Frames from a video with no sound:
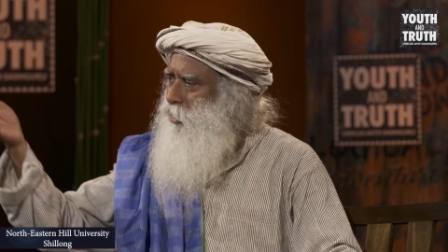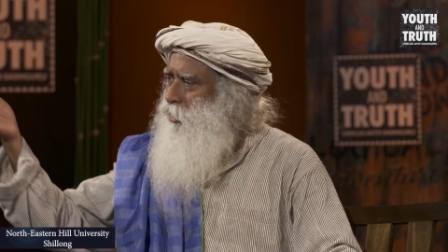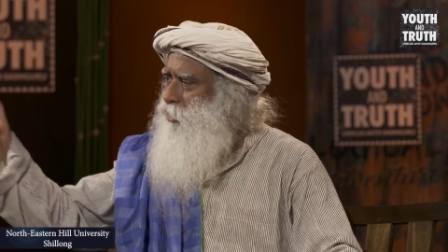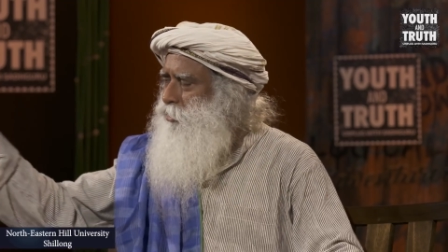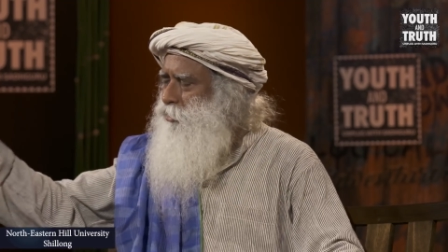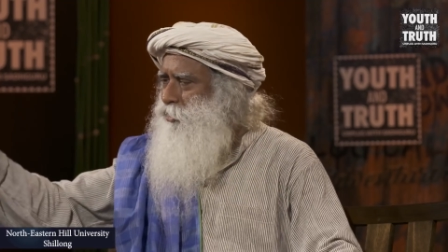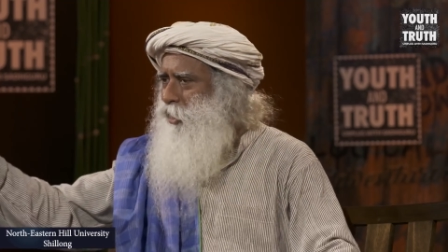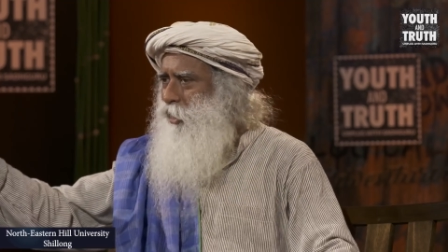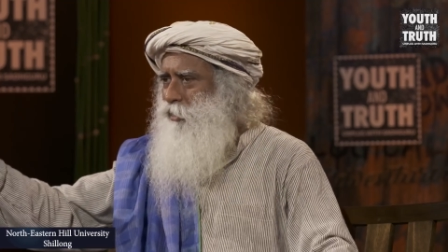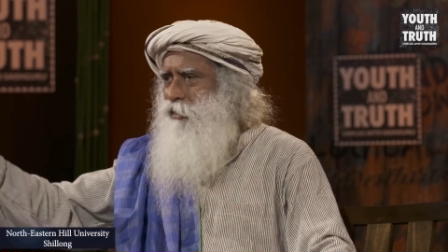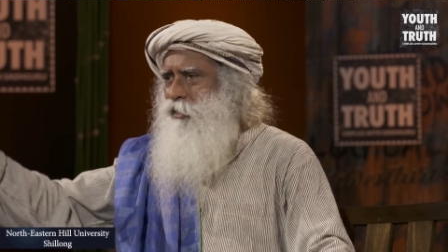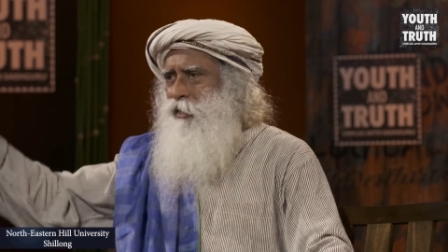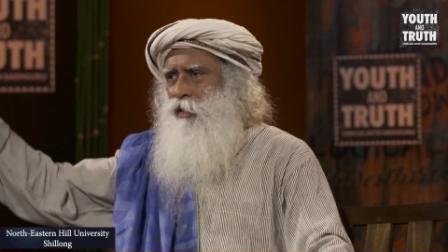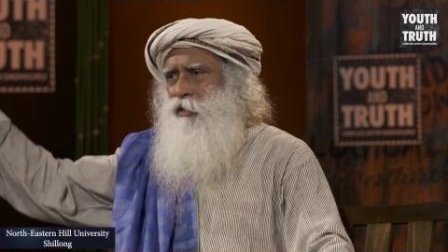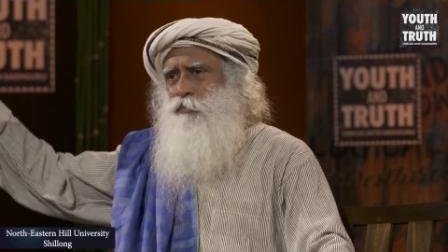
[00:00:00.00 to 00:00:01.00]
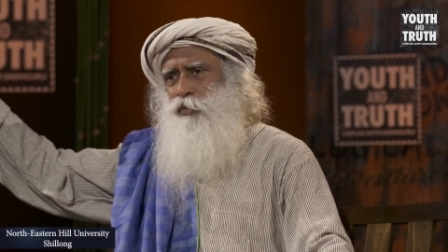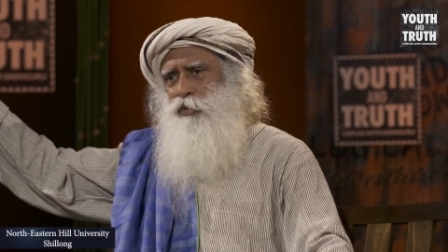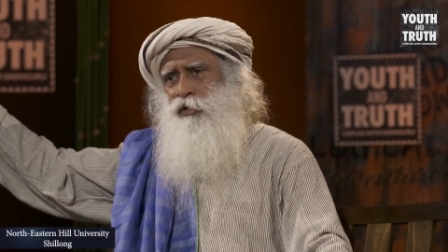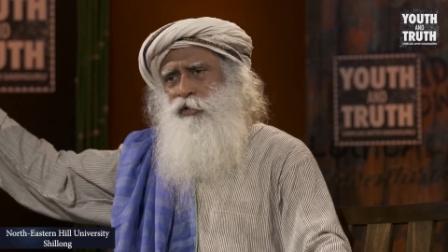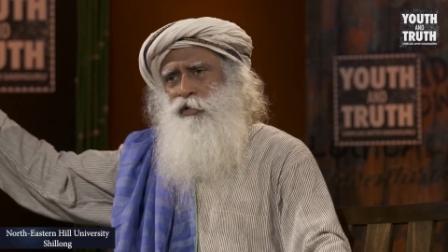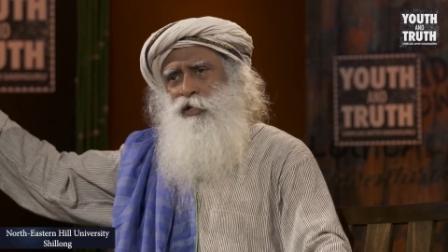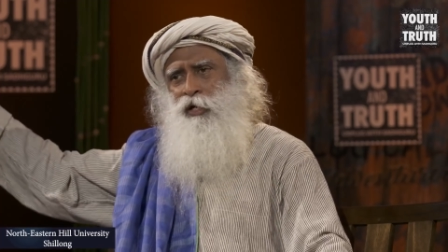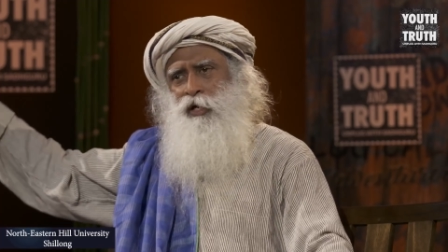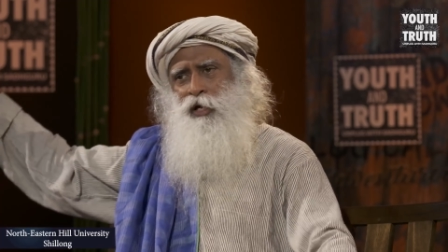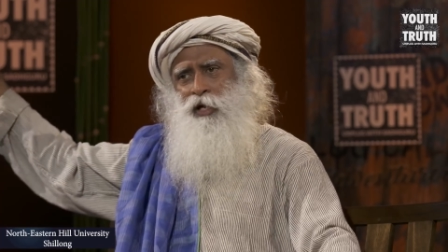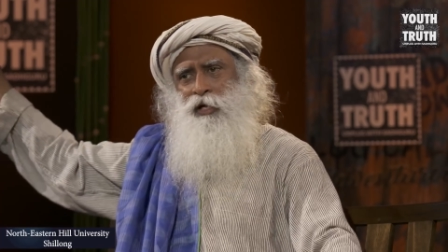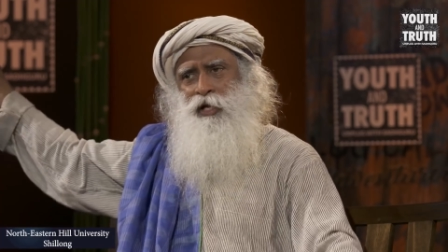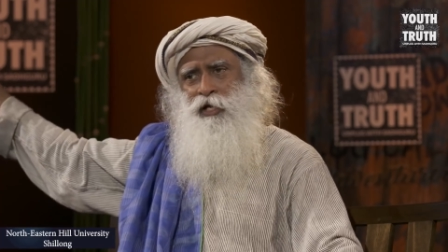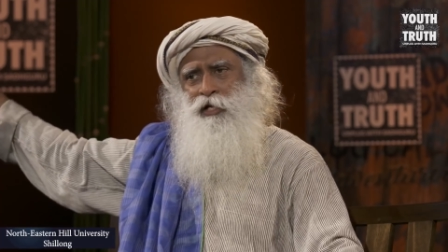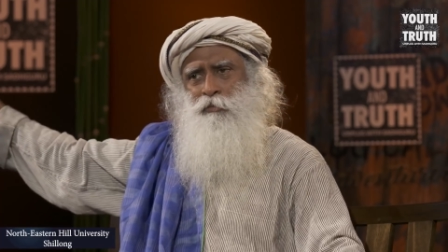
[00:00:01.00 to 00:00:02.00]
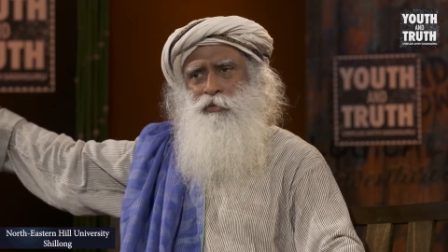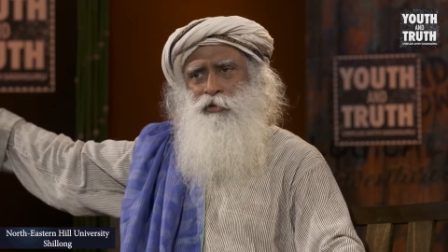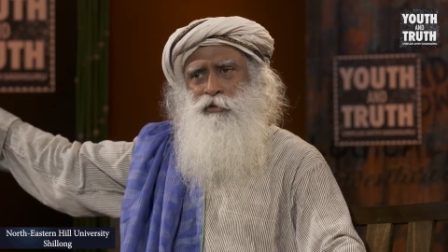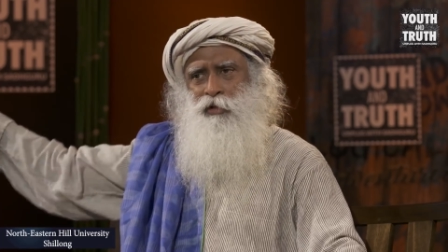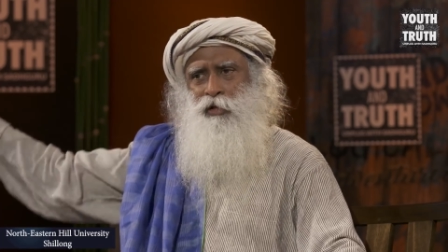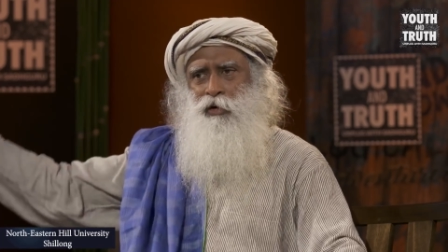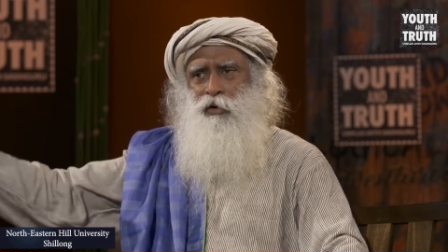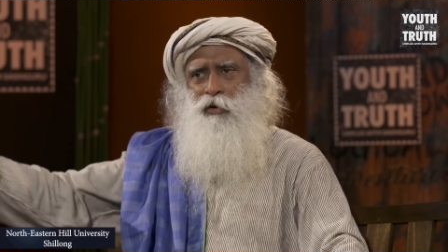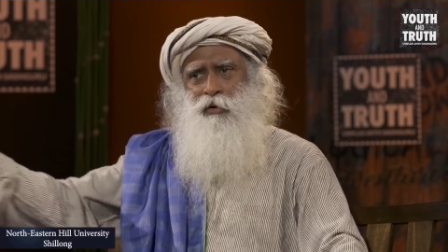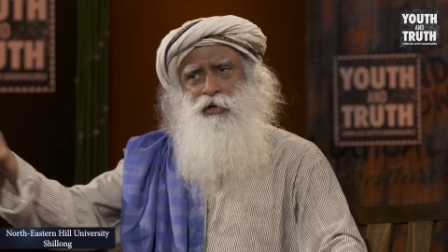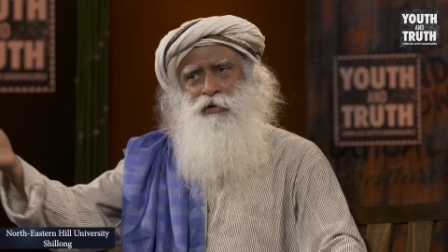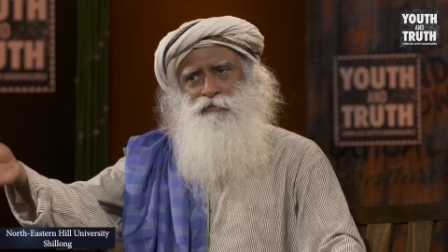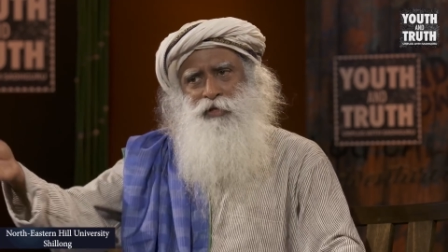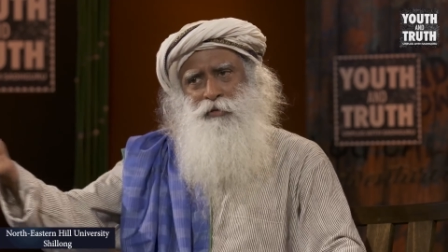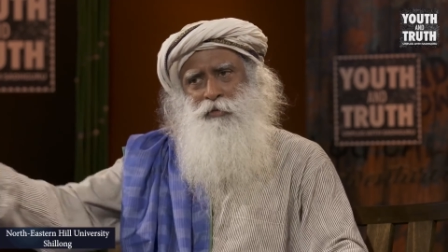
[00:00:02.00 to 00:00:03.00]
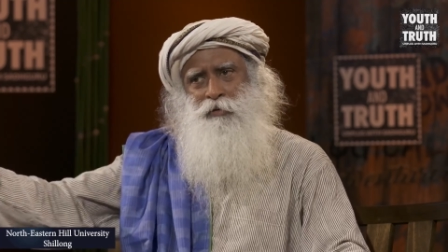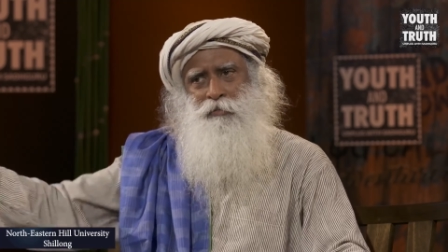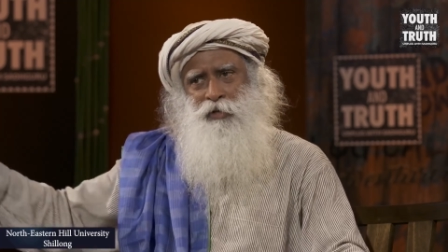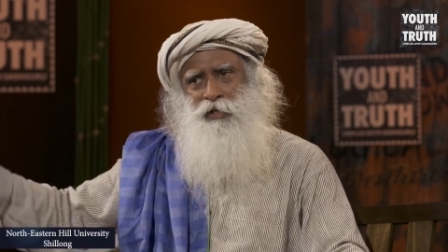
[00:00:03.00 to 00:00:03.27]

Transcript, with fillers: an insect, a bird, an animal, all of them are